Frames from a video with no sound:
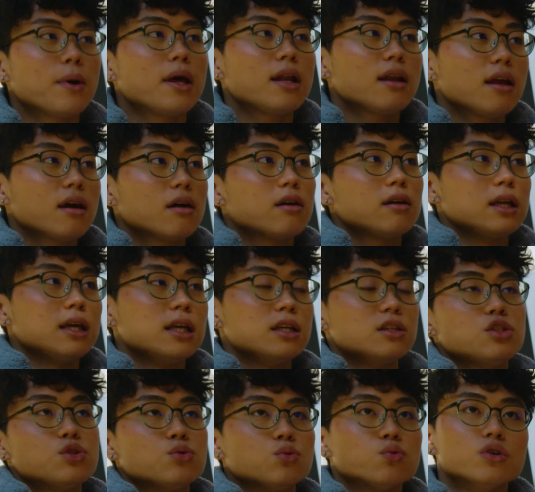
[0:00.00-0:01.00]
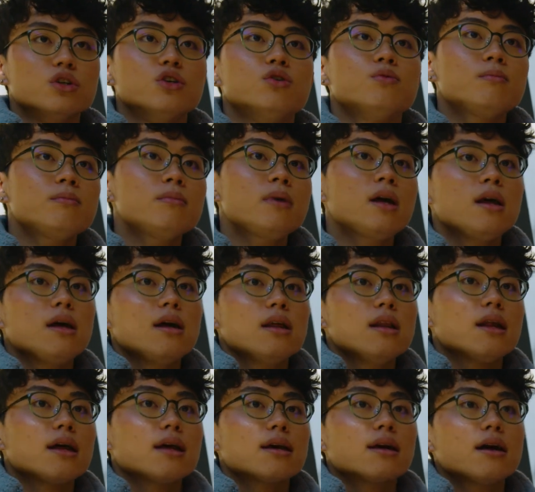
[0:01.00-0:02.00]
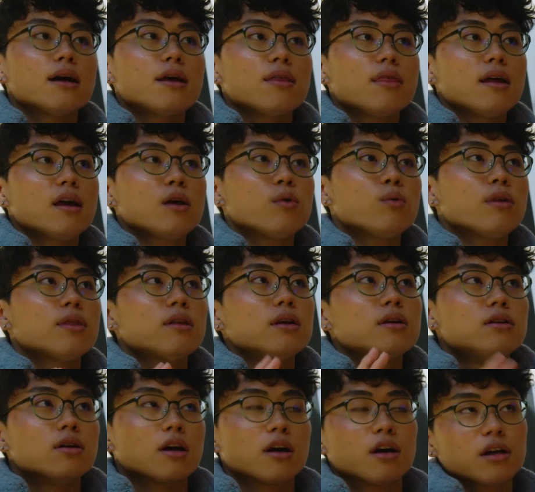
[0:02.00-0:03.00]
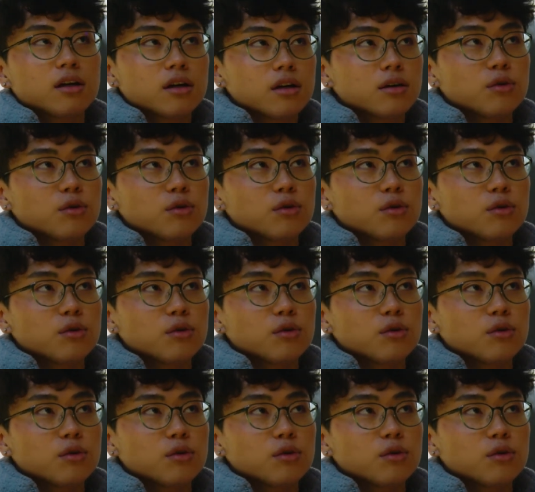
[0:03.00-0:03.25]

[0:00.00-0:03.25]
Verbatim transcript: depending on each room like I think with the dark